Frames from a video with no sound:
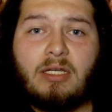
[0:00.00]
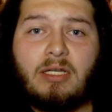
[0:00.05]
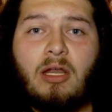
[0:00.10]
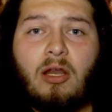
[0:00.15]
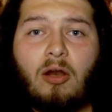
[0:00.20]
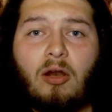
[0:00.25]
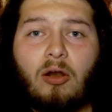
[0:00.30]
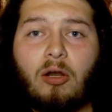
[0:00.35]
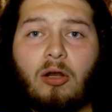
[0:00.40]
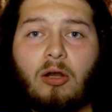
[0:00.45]

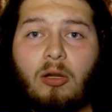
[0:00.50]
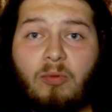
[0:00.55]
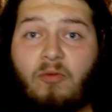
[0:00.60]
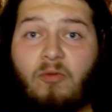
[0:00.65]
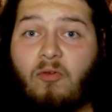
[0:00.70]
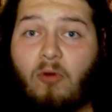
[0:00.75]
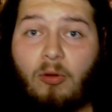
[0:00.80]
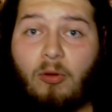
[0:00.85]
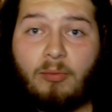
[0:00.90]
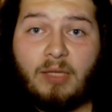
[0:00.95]
her
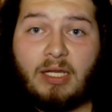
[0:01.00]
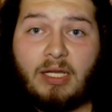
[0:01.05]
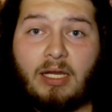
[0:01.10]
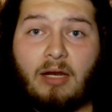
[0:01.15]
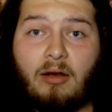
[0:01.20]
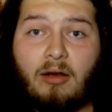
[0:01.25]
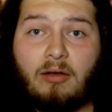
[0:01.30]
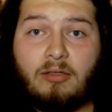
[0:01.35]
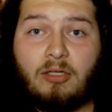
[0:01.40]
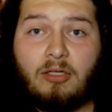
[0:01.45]
perform the
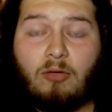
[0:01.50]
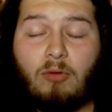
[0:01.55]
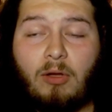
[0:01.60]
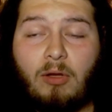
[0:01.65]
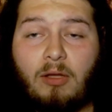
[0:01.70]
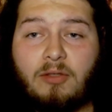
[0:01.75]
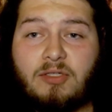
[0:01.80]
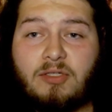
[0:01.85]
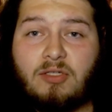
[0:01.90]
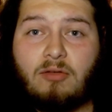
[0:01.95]
character while
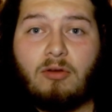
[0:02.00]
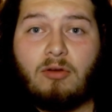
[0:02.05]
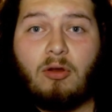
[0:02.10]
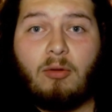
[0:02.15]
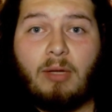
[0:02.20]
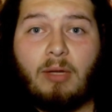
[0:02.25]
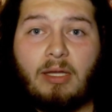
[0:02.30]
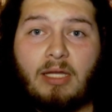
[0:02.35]
also knowing that